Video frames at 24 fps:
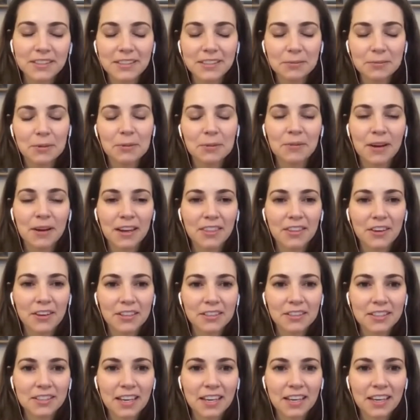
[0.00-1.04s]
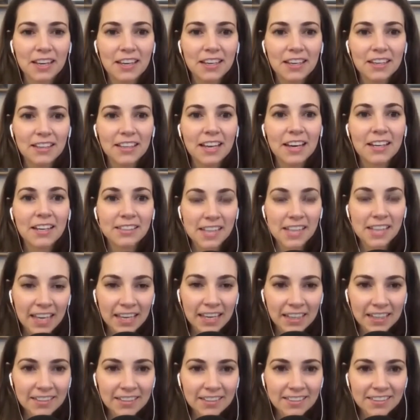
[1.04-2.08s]
is, but my thought is like, yes.
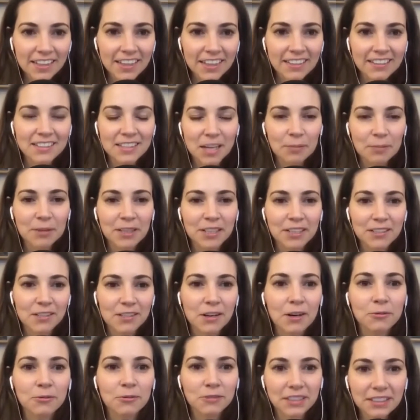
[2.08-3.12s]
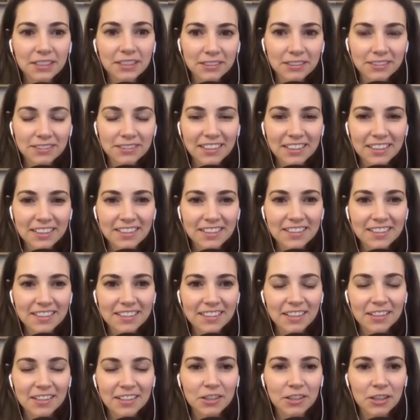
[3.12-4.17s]
And like, does that mean it's not real, that it's
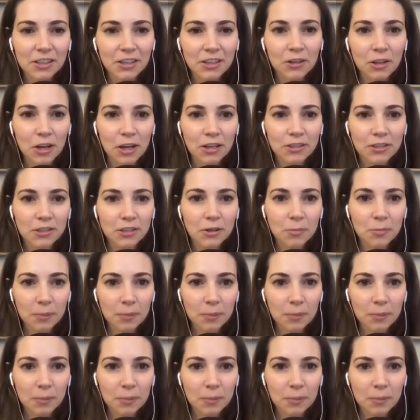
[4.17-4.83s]
a neurological